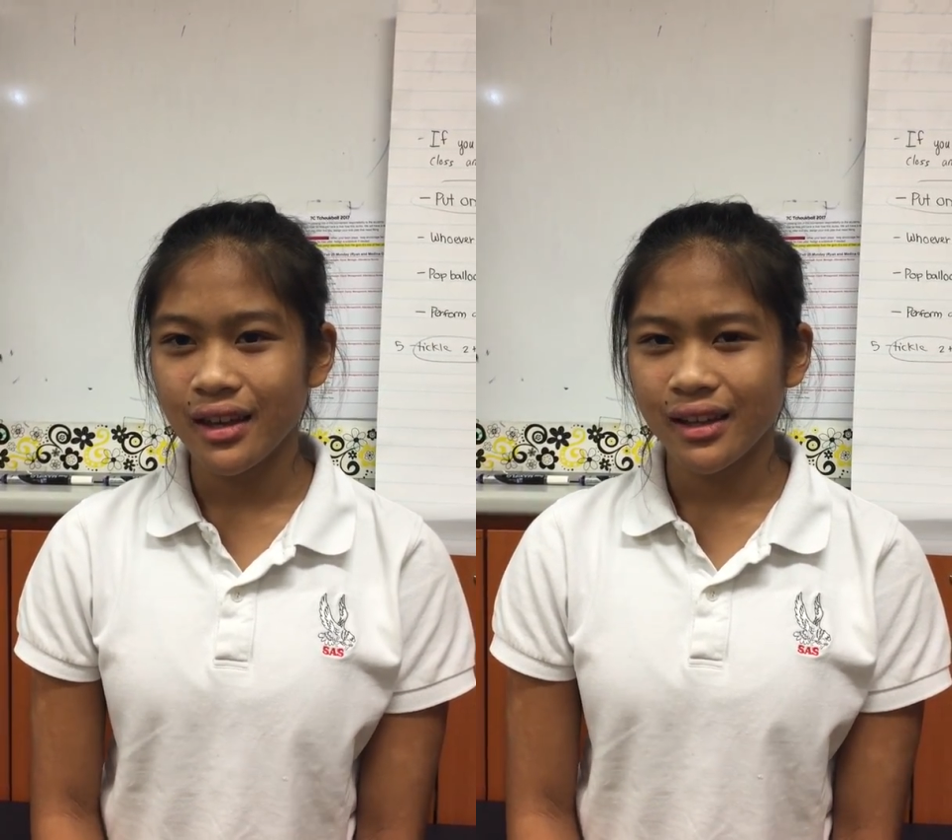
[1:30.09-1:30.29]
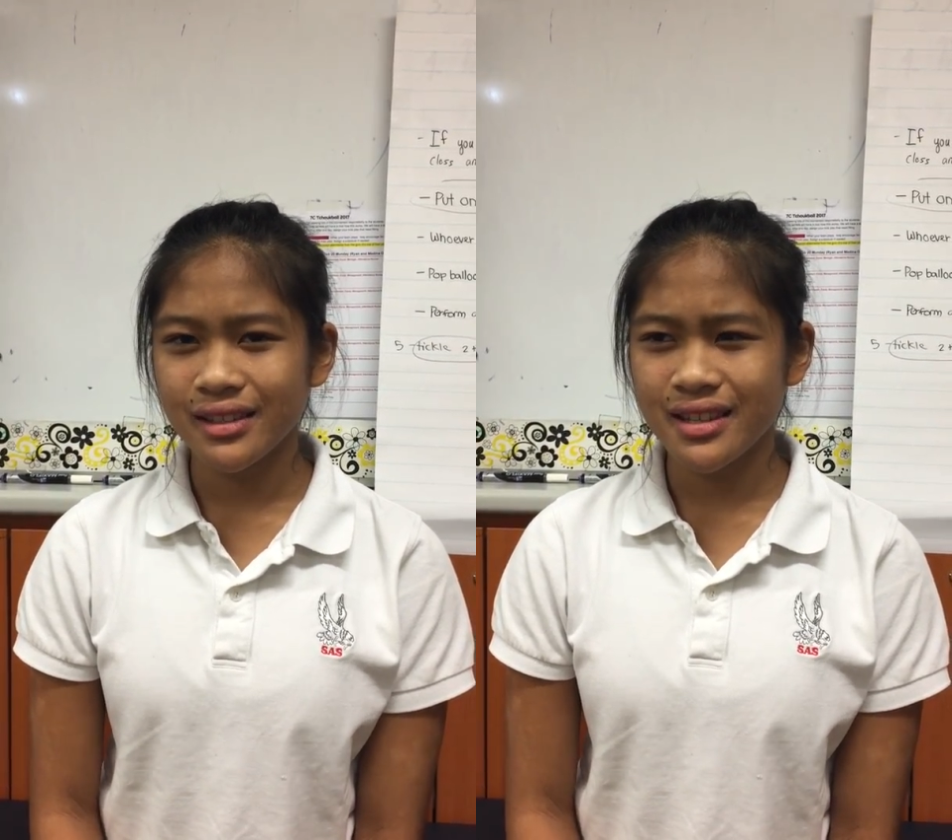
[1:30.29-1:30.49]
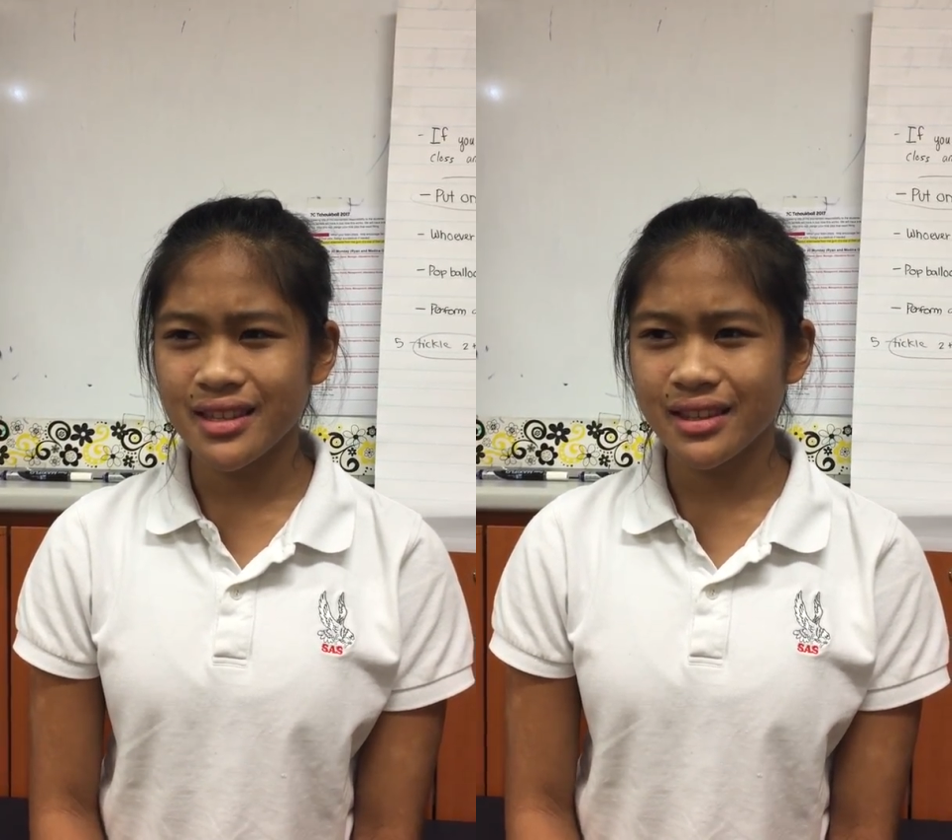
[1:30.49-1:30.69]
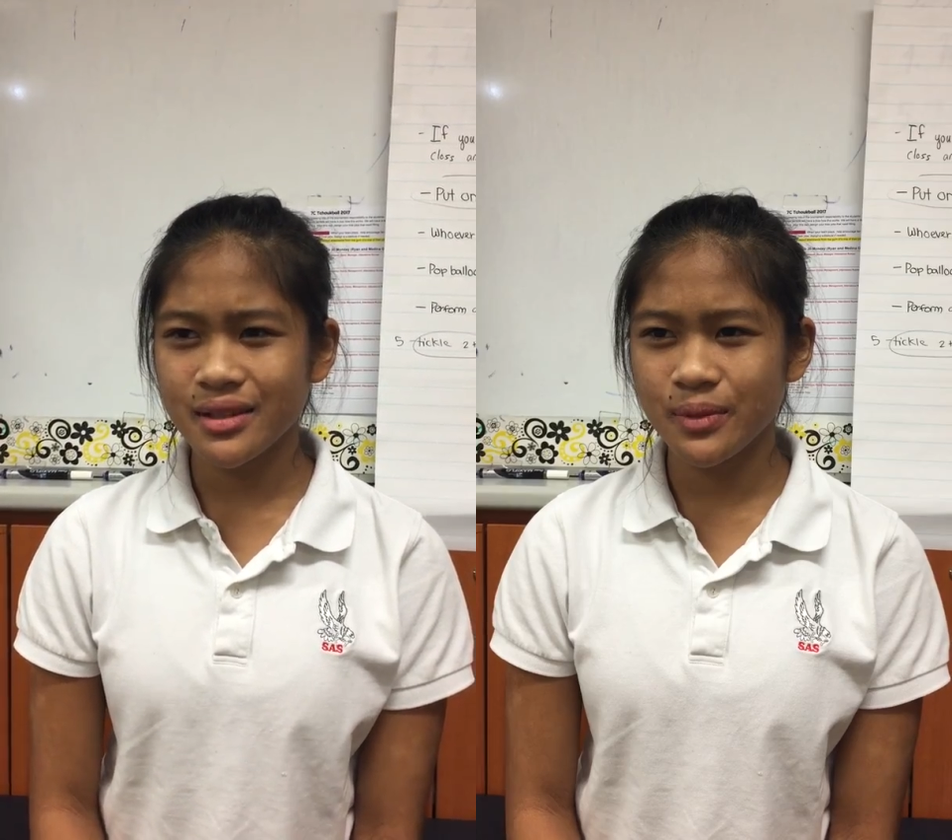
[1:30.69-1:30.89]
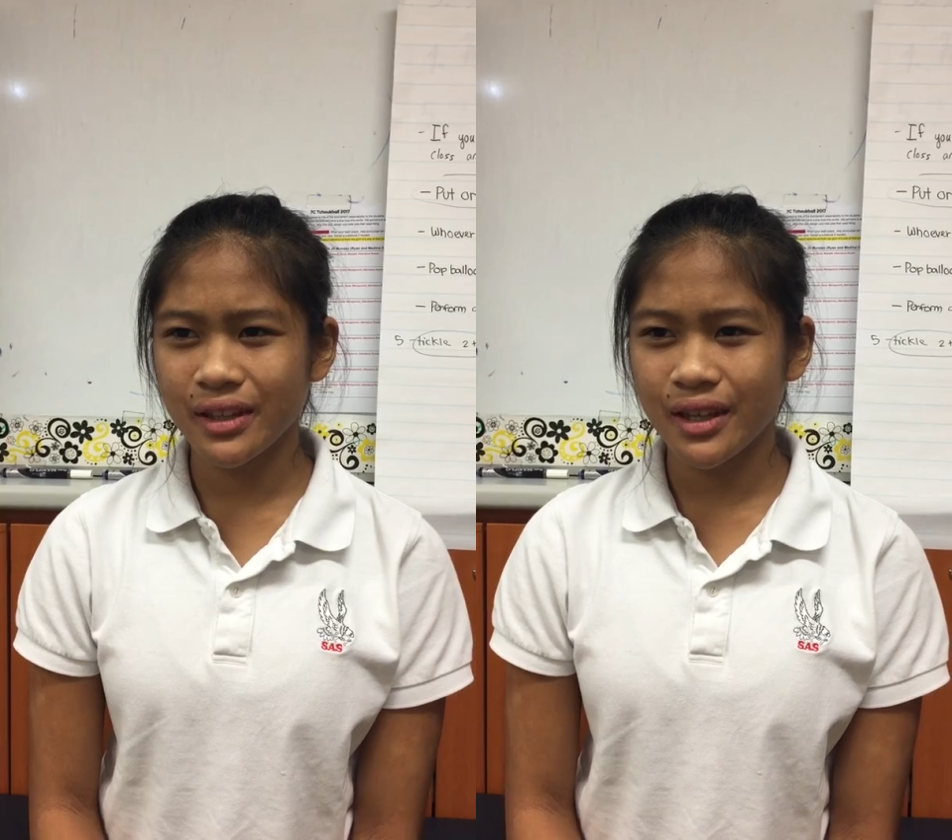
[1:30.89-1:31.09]
because I think
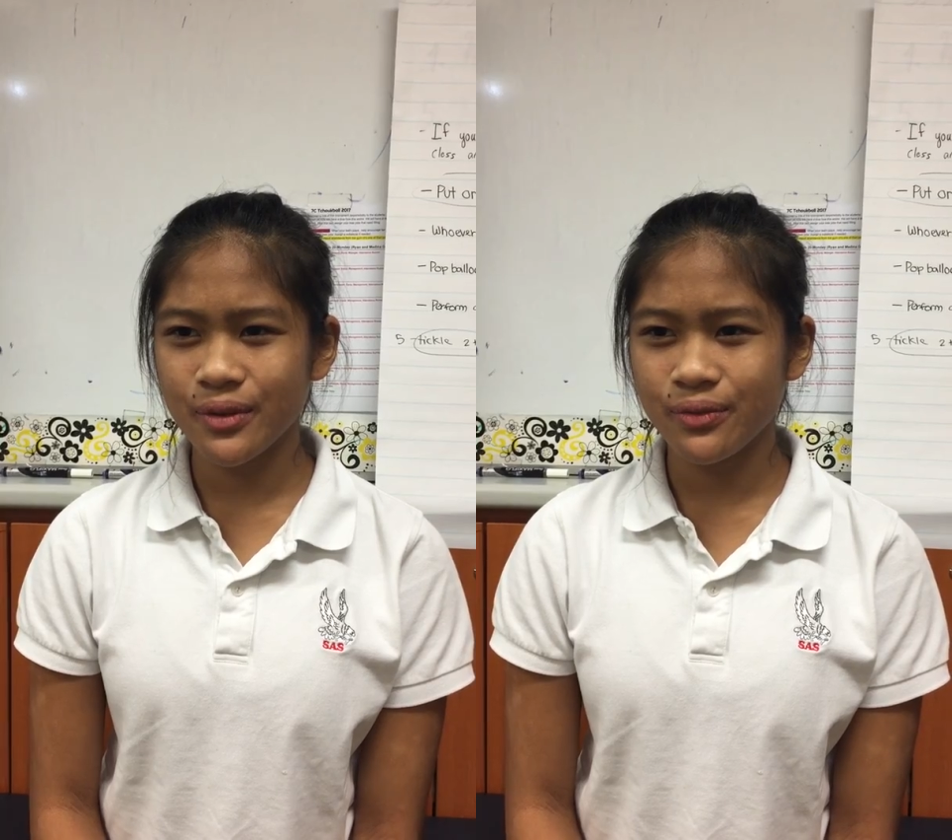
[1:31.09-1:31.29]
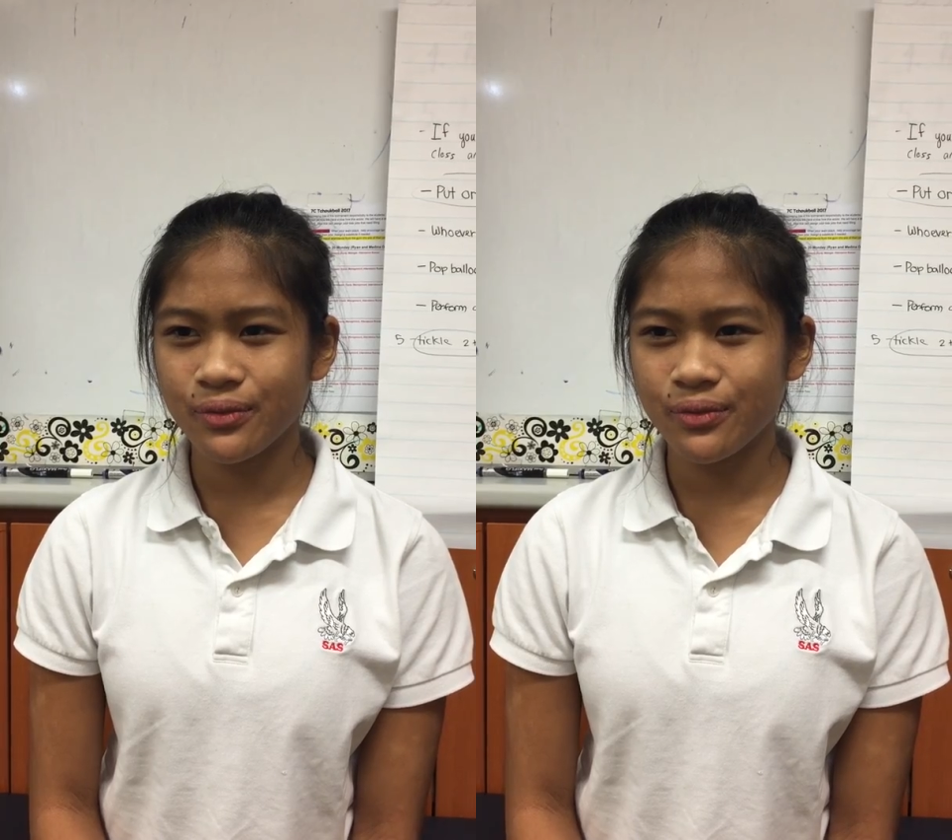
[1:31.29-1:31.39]
there's been like